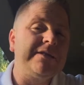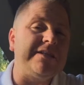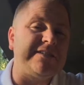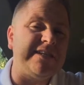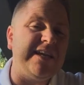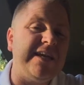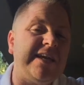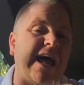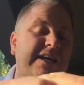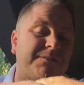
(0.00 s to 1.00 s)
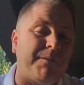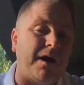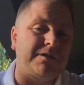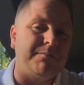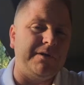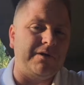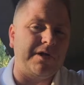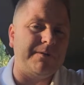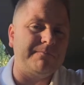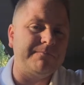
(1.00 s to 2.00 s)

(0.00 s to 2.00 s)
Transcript: to see it as a possibility.